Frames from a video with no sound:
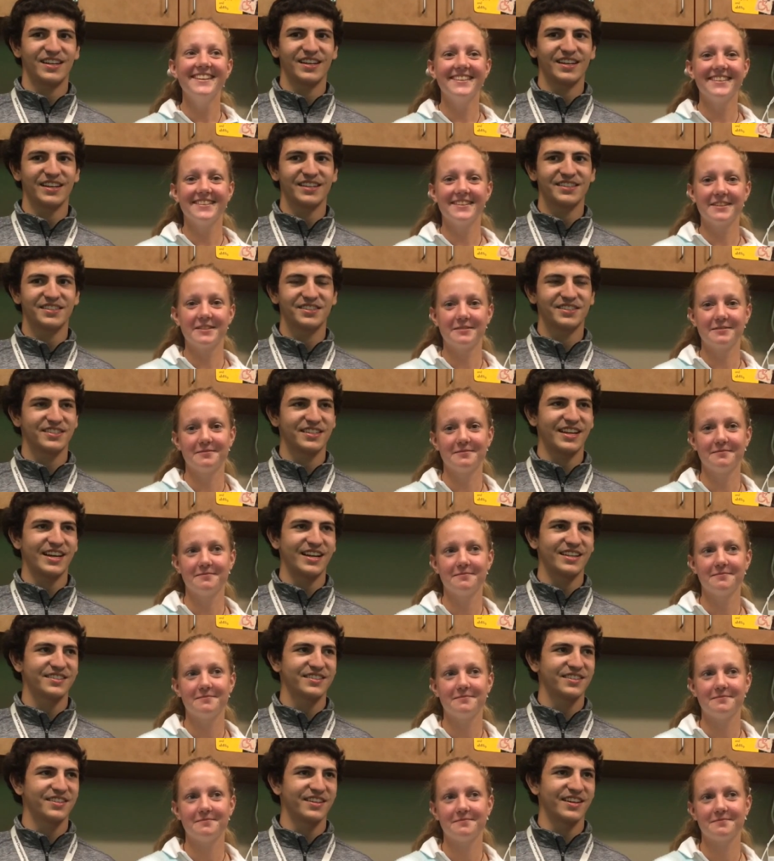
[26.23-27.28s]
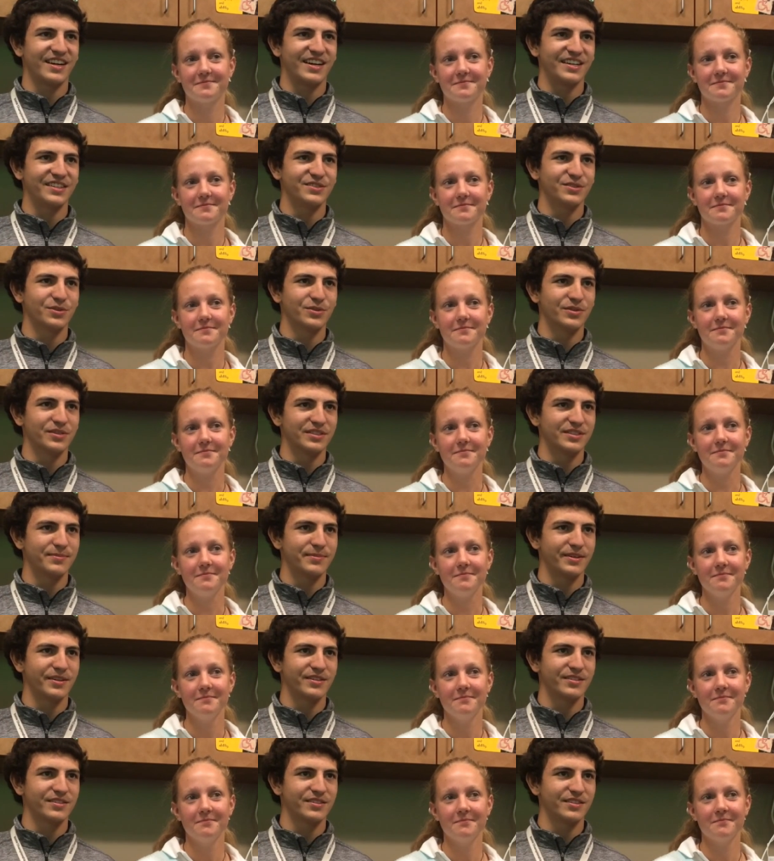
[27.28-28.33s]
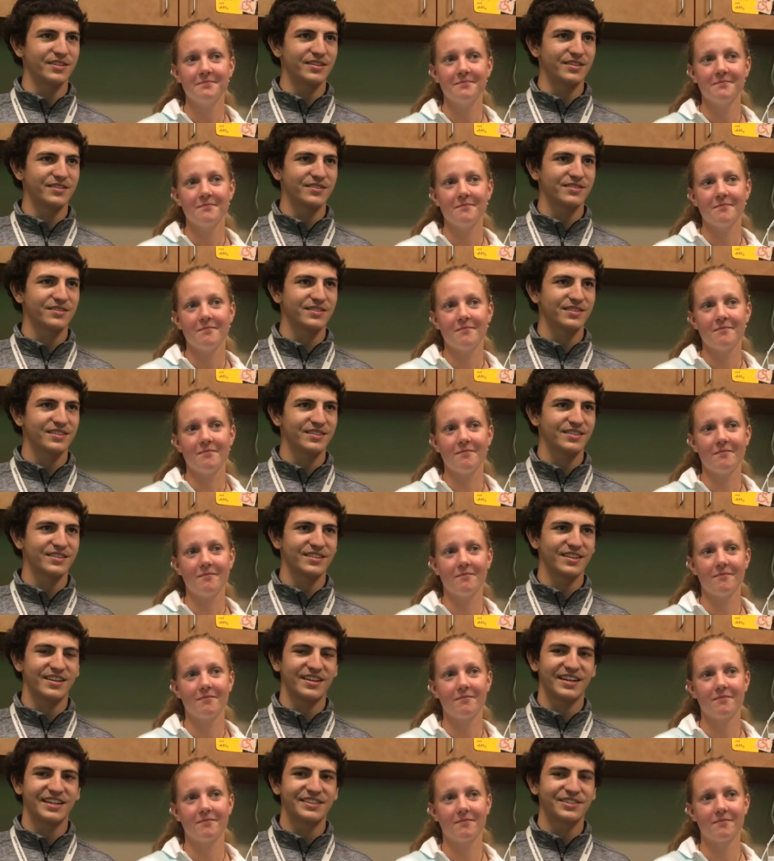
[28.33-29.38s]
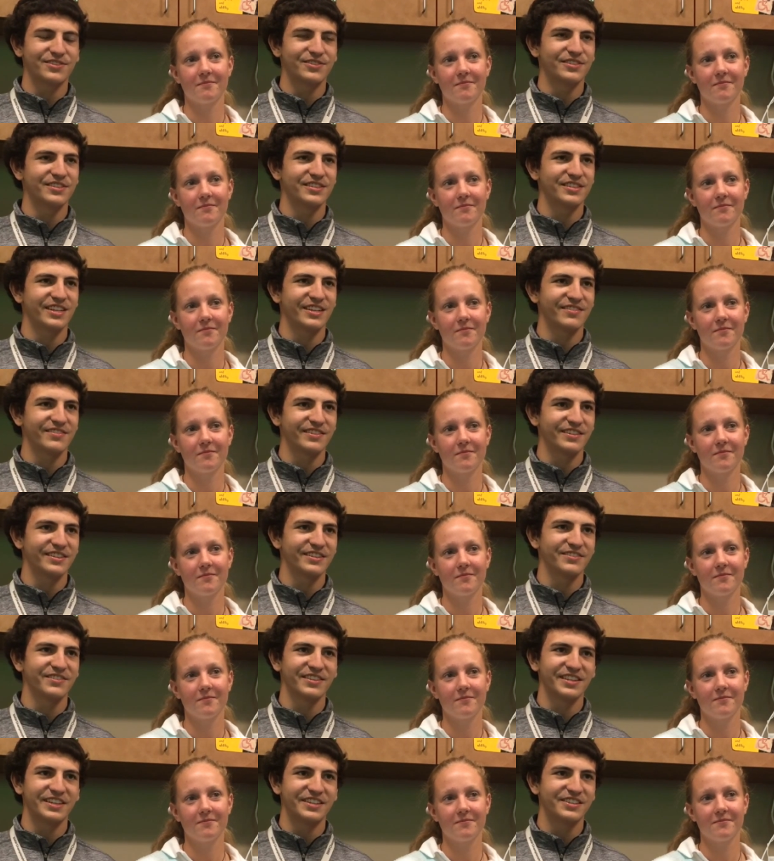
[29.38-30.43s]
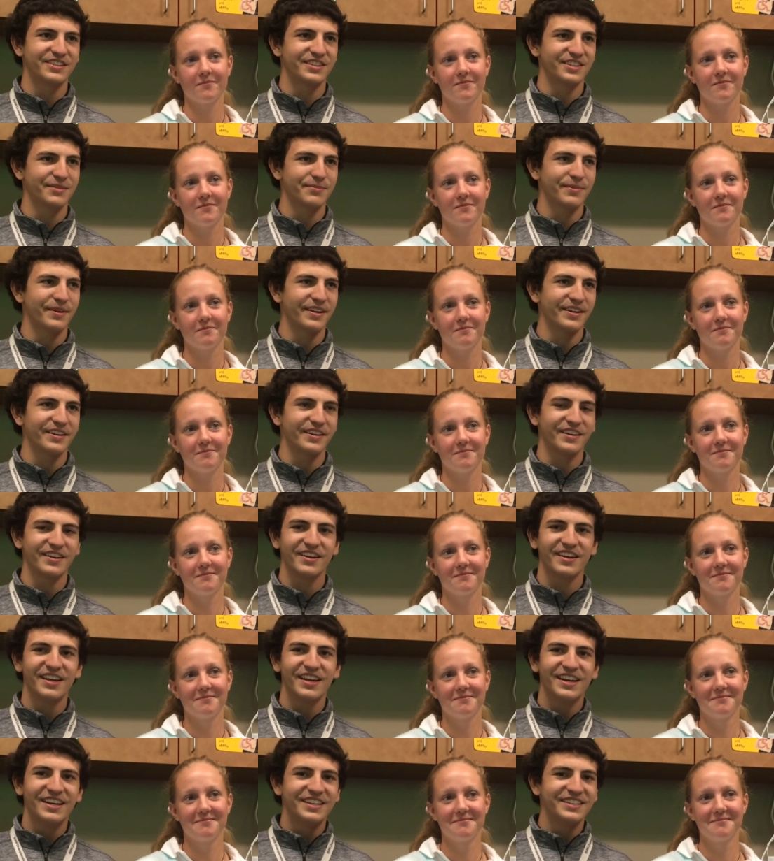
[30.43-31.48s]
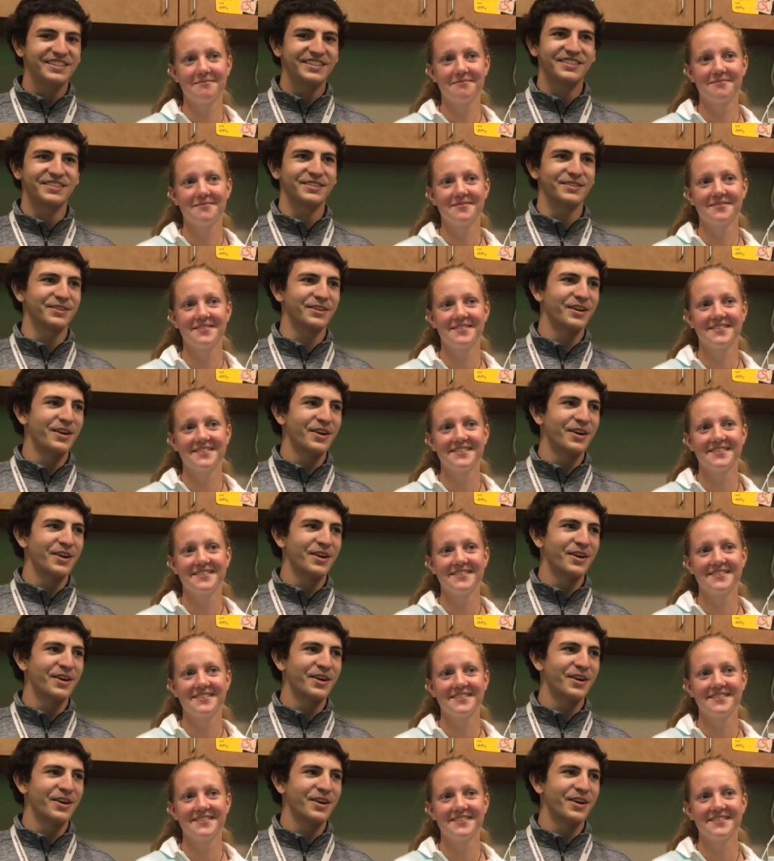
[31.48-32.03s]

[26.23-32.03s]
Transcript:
Speaker 1: uh, I guess just ask the high school experience, you know. It's mm-hmm. not high school unless you have a relationship, and uh, she's a